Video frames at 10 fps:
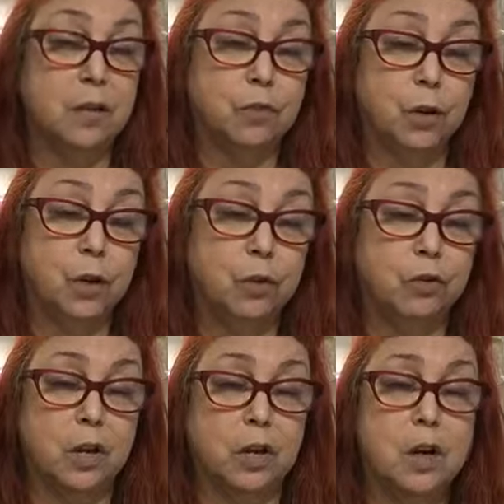If you're
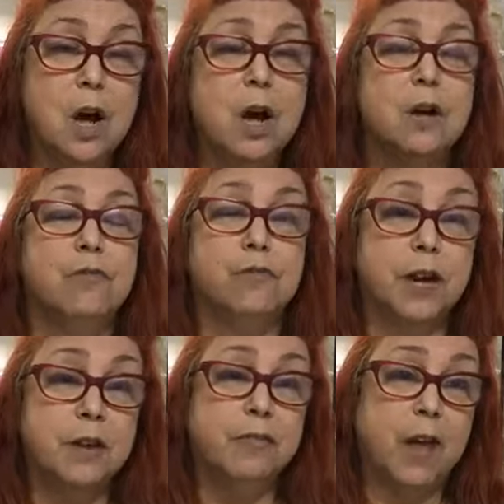using
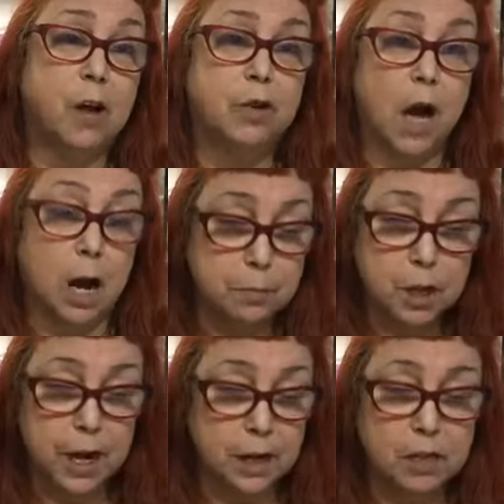free found
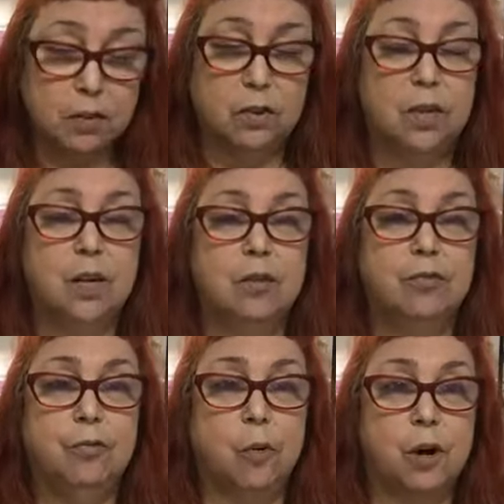objects
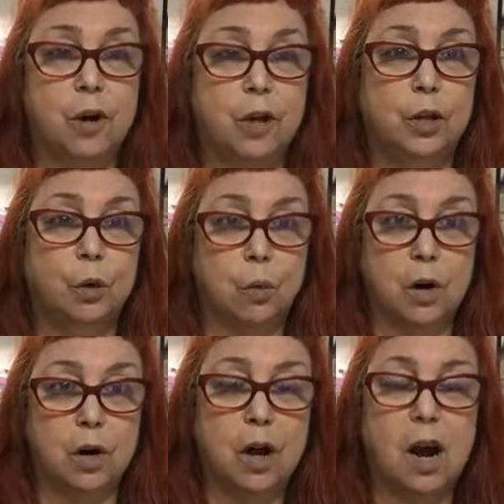for your
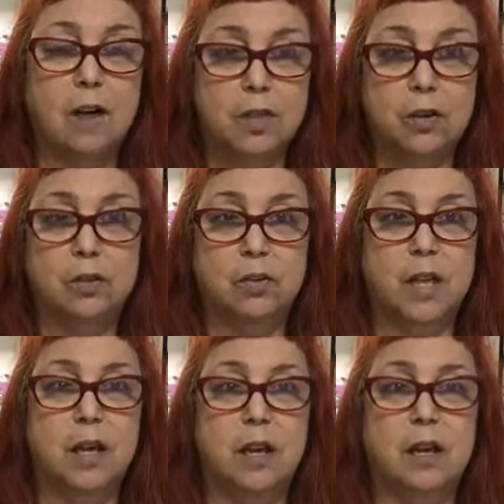work,
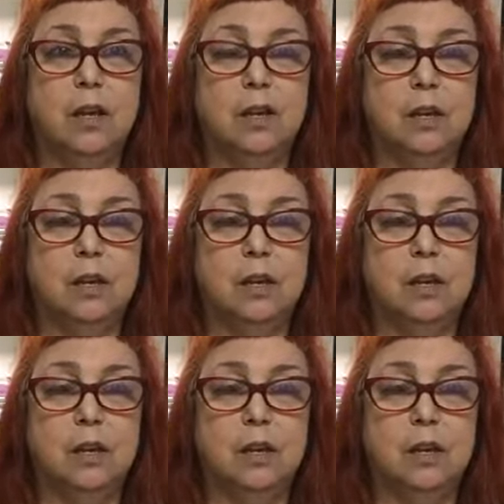obviously